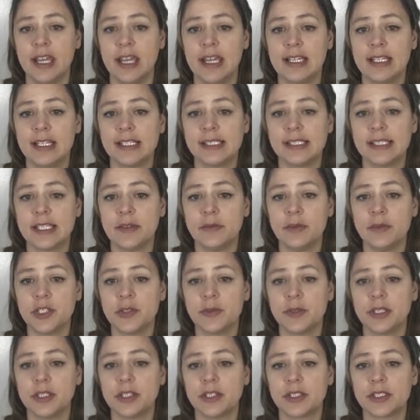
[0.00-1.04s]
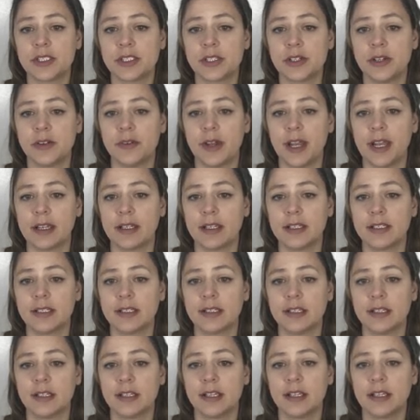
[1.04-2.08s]
to see which one looks correct.
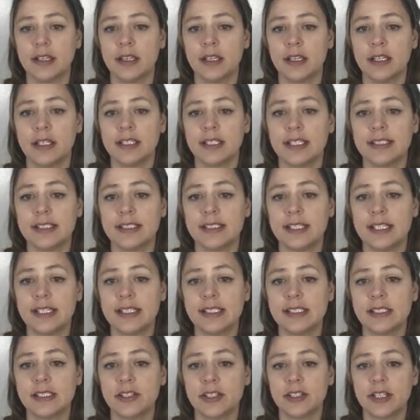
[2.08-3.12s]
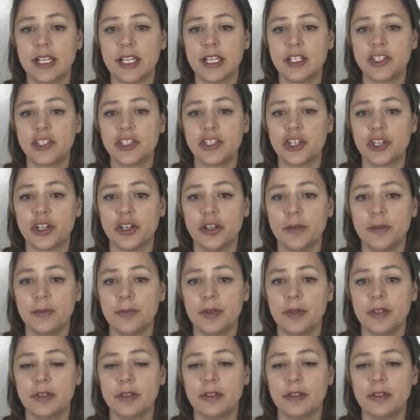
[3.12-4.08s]
Does this look like chirp?